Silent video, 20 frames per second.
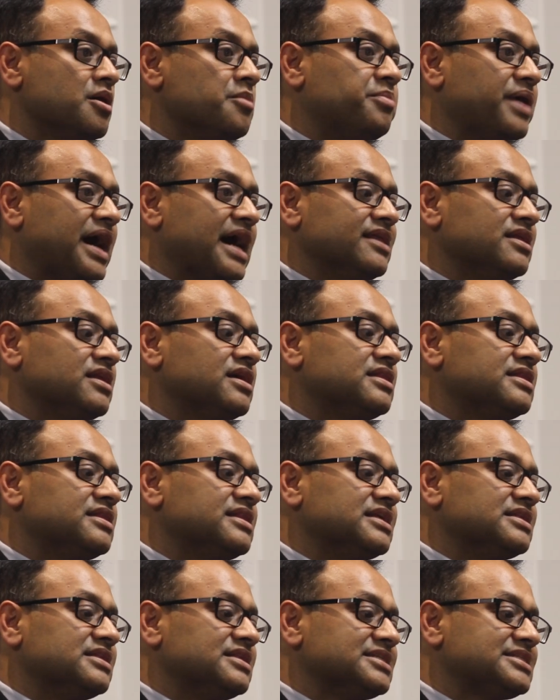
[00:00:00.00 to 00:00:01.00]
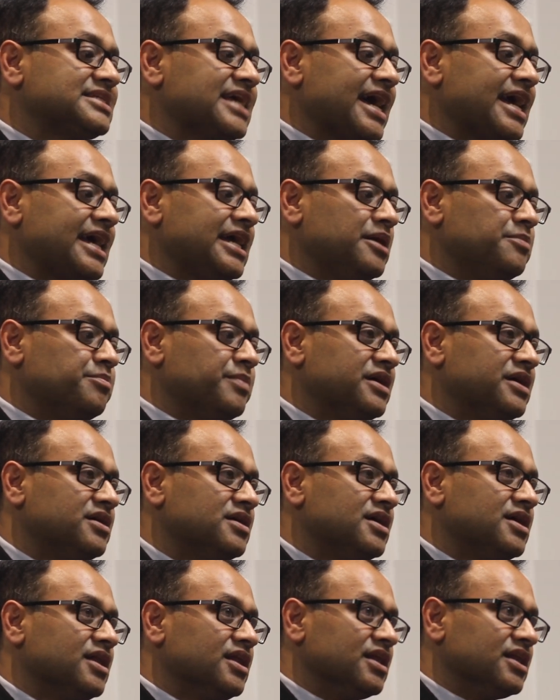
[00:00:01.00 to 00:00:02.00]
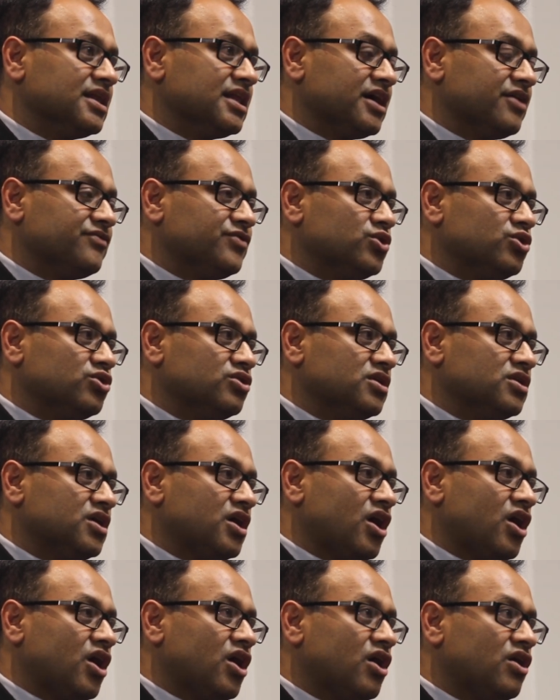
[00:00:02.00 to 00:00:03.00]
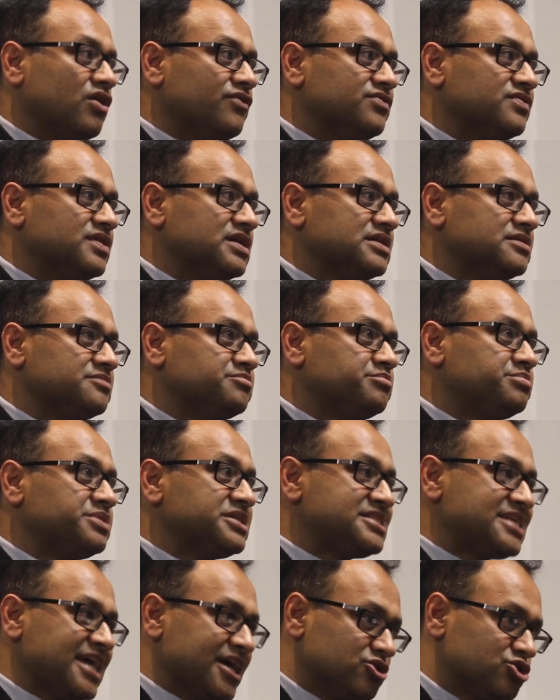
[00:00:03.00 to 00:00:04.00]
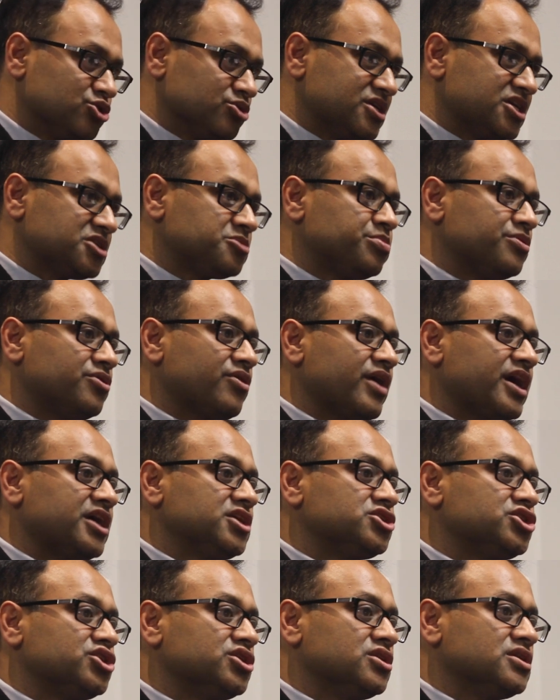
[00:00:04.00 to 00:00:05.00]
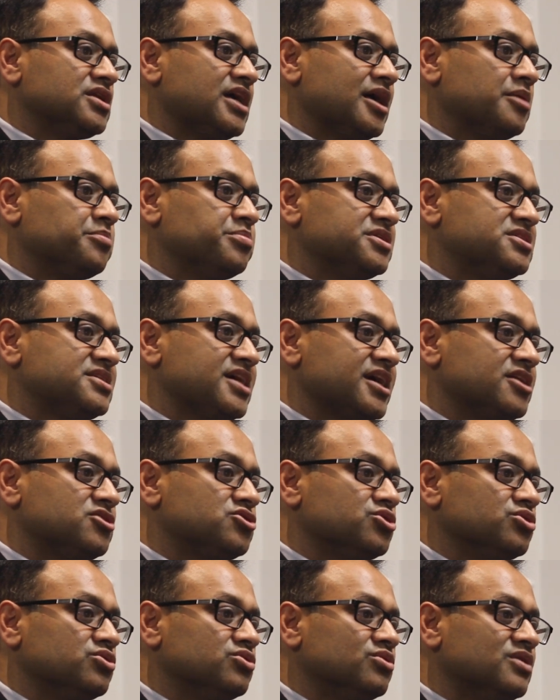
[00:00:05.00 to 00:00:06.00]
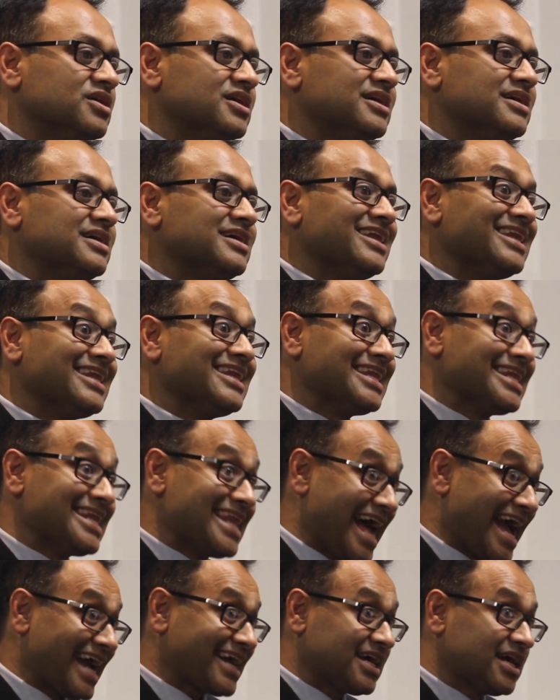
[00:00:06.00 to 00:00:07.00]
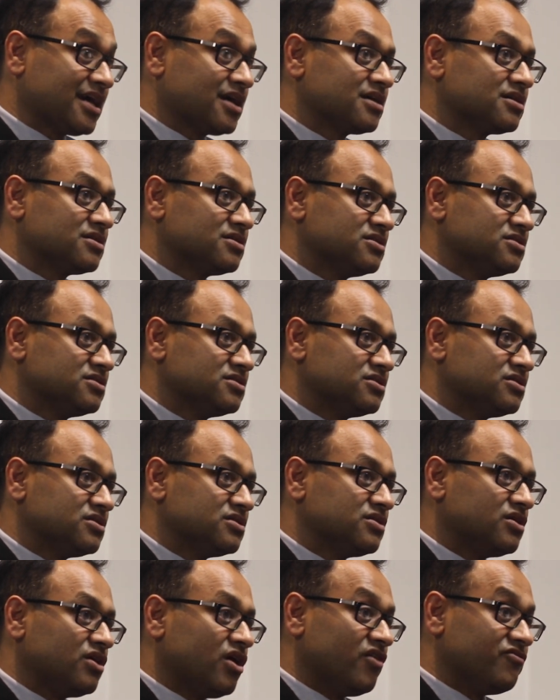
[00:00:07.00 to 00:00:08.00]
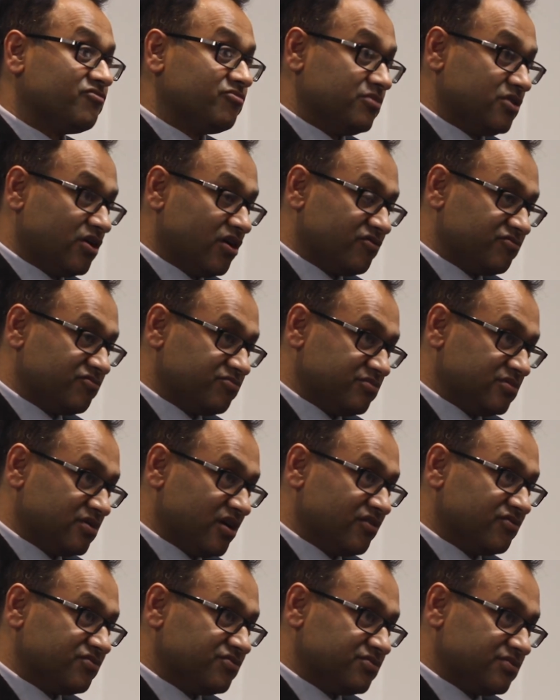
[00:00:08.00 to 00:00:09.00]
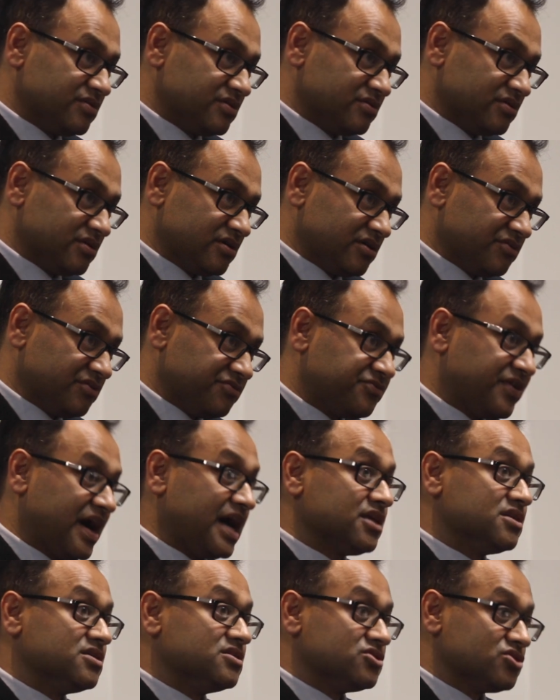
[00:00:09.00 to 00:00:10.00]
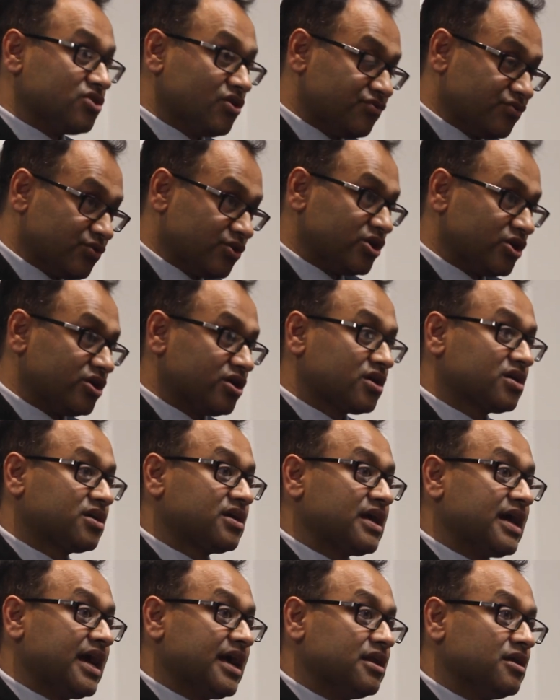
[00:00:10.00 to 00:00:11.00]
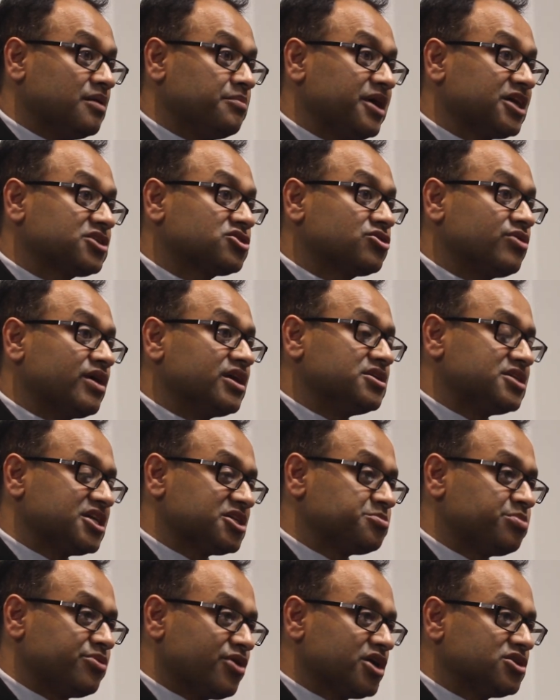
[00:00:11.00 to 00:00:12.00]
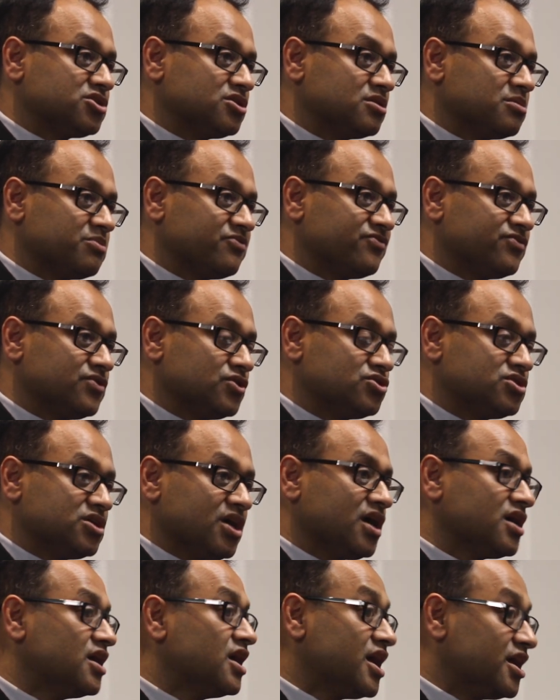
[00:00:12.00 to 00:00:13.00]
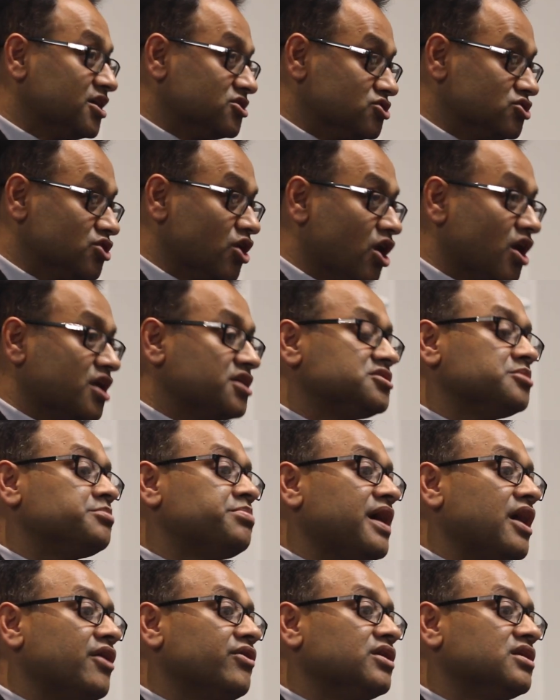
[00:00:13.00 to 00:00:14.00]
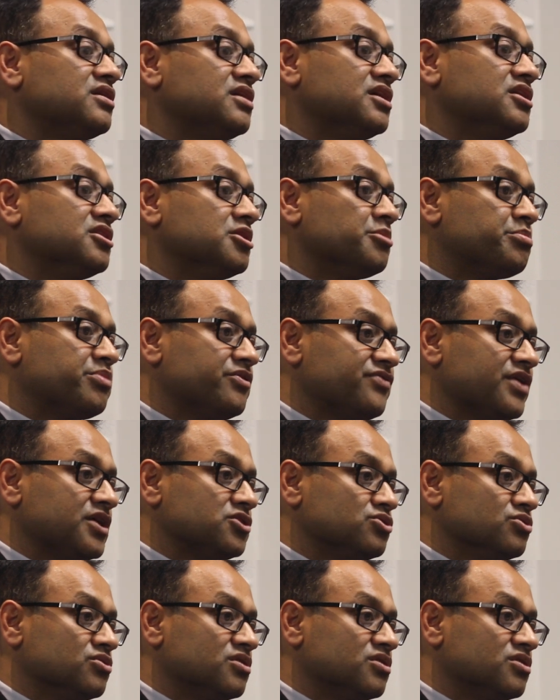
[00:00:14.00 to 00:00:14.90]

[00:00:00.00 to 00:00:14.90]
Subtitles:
But the same level of potential desperation and potential lack of funds, of work, and a much greater desperation of the future is not as apparent in the professional